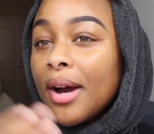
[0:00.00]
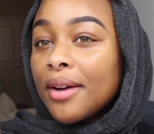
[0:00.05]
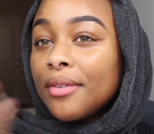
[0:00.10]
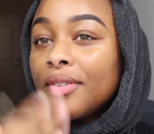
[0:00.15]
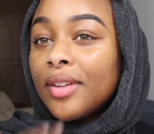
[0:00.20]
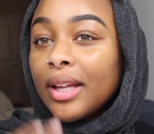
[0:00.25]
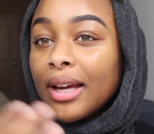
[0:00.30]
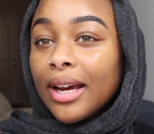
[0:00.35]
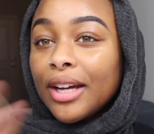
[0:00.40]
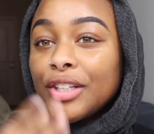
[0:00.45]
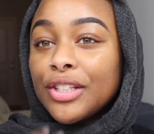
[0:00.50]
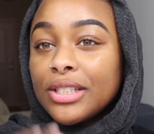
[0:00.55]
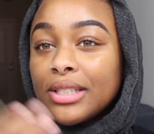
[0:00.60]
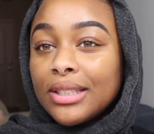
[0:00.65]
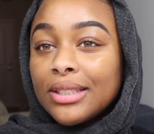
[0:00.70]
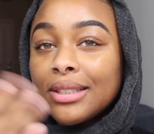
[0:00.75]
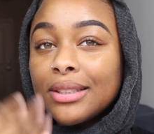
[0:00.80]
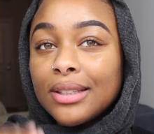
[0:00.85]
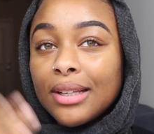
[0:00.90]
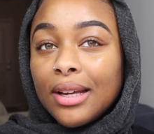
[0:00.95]
I feel like I just
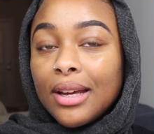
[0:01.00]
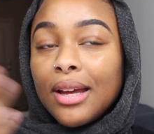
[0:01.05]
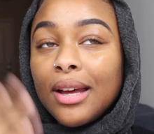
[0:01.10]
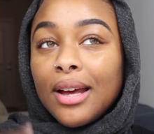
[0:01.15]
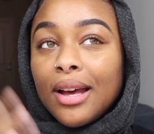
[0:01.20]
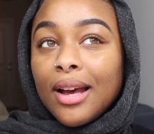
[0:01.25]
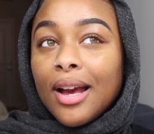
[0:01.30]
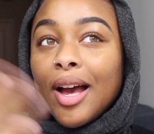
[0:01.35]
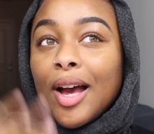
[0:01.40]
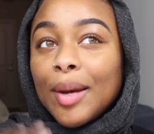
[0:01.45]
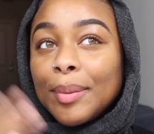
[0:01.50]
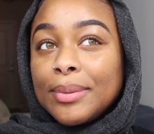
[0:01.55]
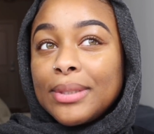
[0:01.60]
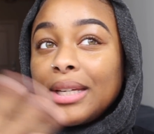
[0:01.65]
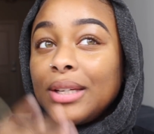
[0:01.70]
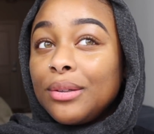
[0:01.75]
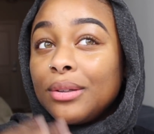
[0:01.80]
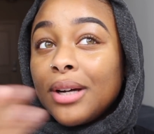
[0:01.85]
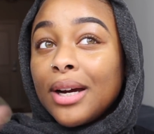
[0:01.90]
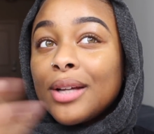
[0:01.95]
need to
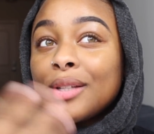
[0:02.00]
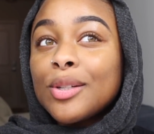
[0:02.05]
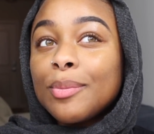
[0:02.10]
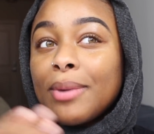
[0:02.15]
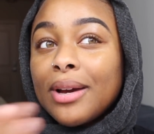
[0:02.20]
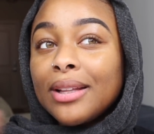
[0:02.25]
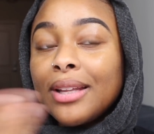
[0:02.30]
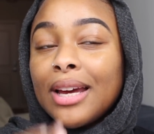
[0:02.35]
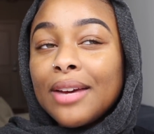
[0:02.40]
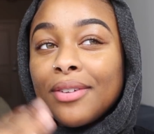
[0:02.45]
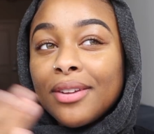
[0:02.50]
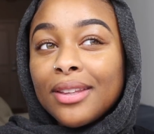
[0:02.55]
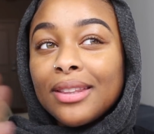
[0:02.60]
update you guys on my life.